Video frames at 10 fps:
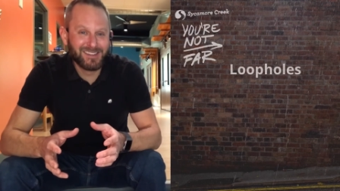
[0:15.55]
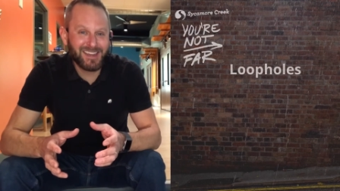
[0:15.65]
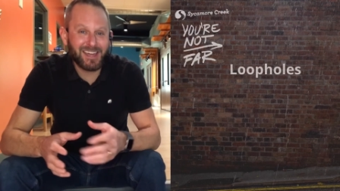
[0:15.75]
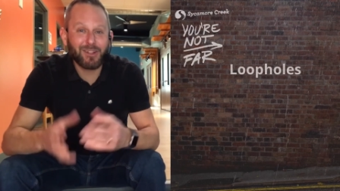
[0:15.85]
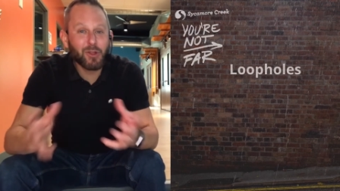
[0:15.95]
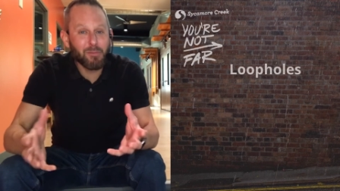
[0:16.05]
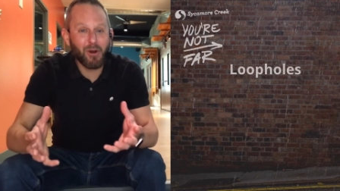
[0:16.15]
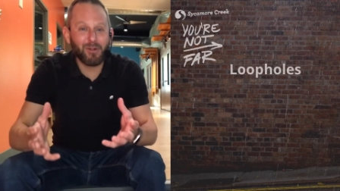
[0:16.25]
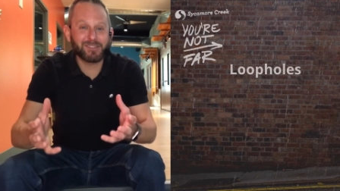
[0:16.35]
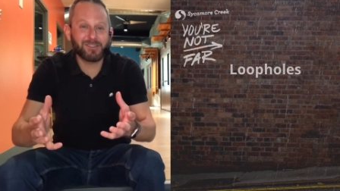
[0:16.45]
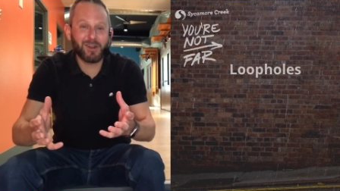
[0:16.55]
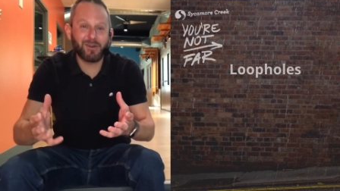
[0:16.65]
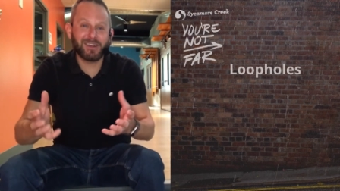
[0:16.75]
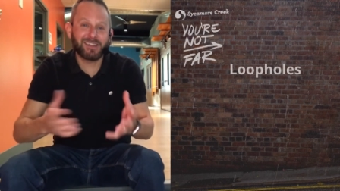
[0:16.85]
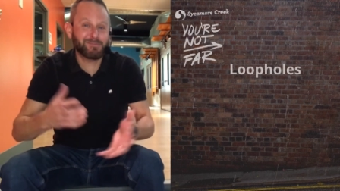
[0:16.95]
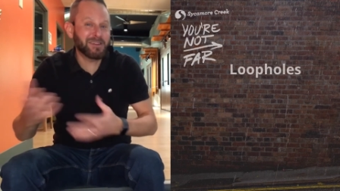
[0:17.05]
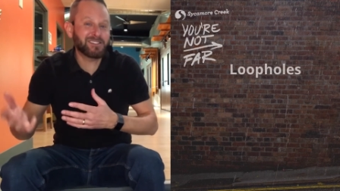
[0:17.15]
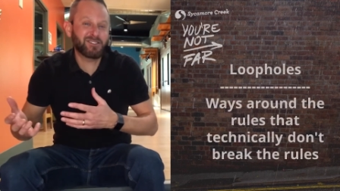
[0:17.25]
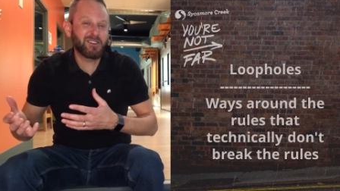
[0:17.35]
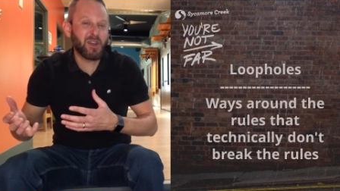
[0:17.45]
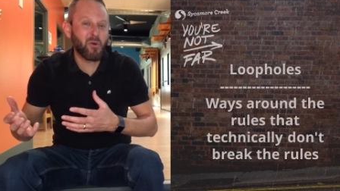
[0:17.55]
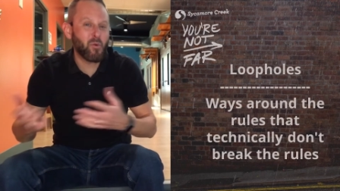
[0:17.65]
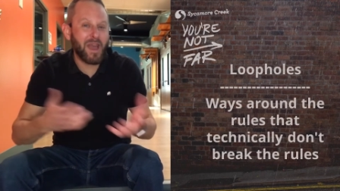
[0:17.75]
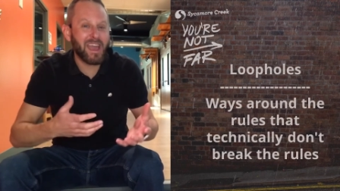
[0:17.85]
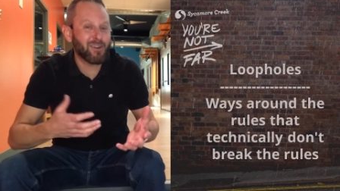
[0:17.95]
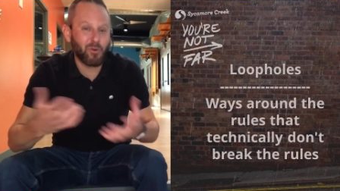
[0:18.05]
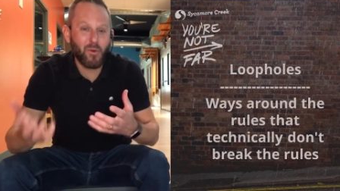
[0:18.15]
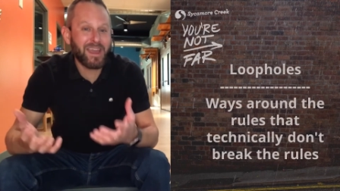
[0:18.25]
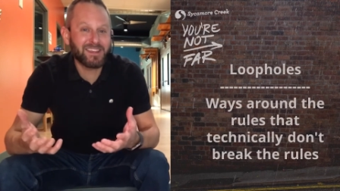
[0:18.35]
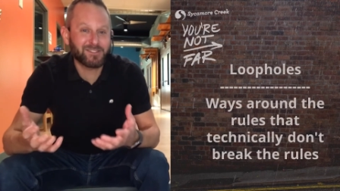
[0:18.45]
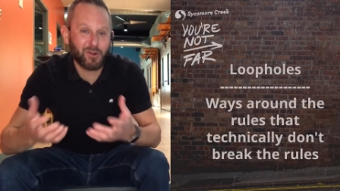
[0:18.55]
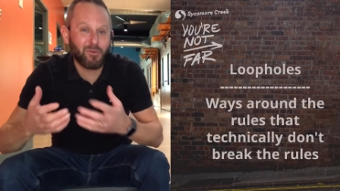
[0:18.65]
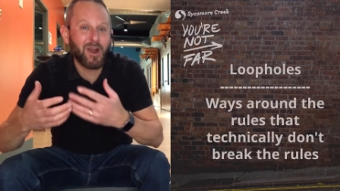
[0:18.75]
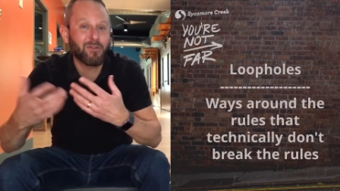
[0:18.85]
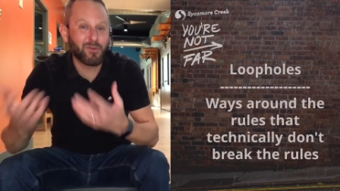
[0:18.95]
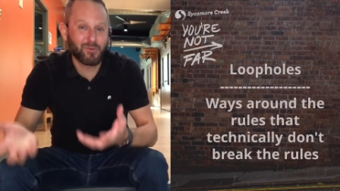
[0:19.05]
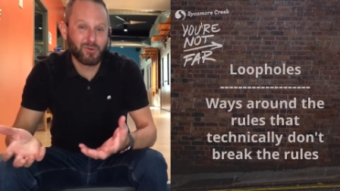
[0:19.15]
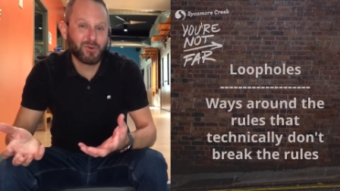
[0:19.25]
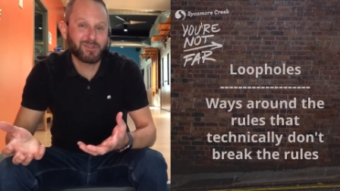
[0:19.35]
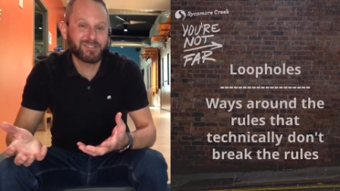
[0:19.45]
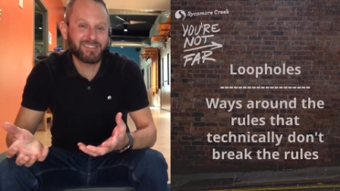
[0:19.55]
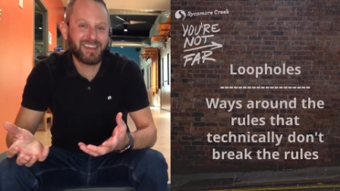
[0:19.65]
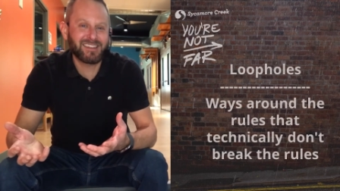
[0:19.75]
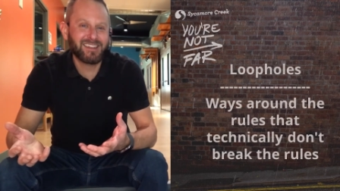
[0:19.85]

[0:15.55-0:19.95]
And a loophole, as you know, it's basically a way or ways around the rules that,